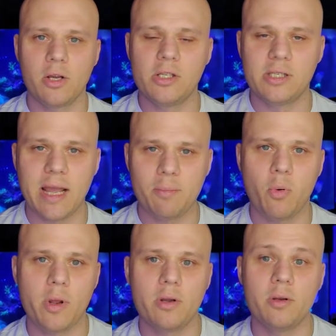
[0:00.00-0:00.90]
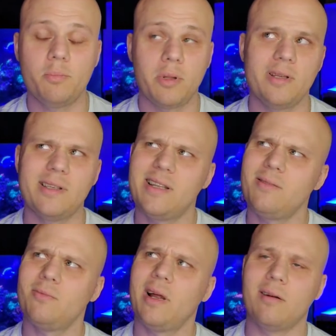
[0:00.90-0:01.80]
standpoint, good place. I
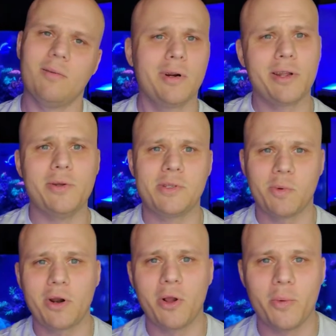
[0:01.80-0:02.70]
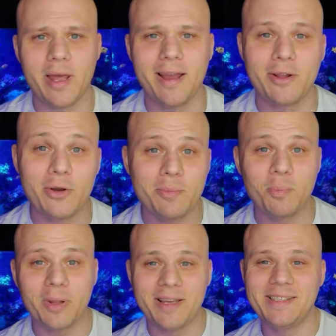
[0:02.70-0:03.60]
don't know, we're gonna go with that.
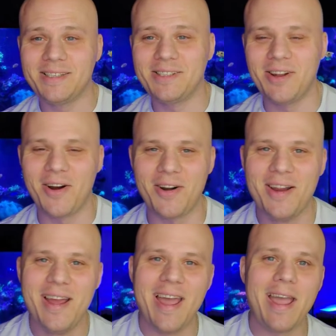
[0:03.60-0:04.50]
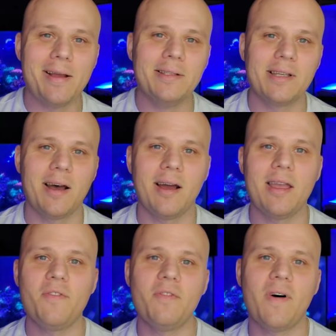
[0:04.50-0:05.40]
Good place to start. And
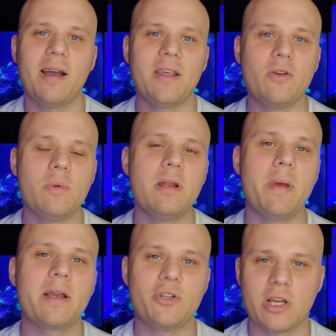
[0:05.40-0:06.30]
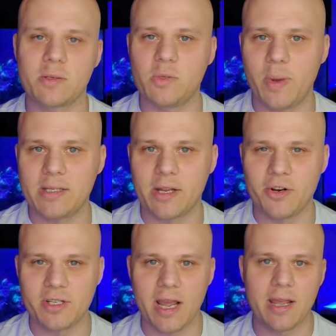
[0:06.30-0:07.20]
if you find that you need to make adjustments based on
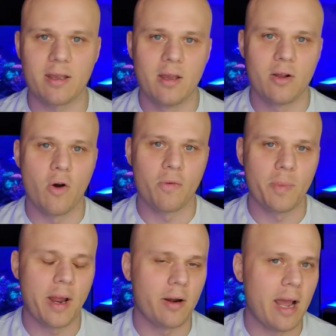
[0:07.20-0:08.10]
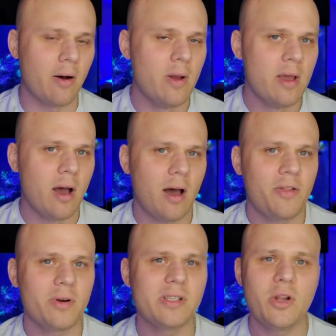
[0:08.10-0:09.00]
your tank, go from there. Now,
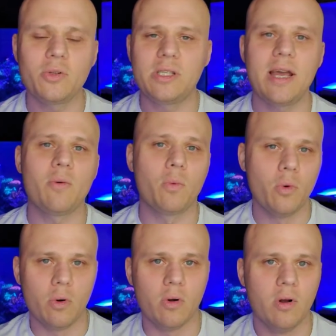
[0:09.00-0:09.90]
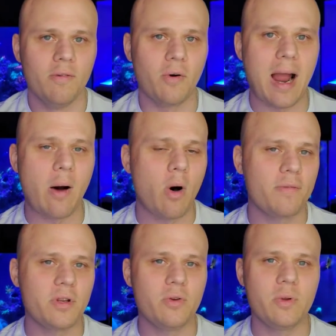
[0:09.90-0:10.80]
there is no set rule for how
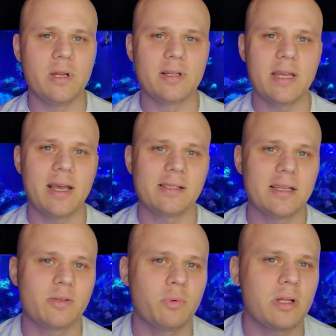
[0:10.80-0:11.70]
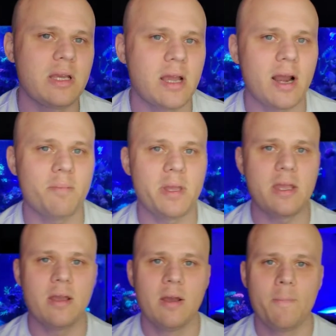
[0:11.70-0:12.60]
often you need to test. It's really got to be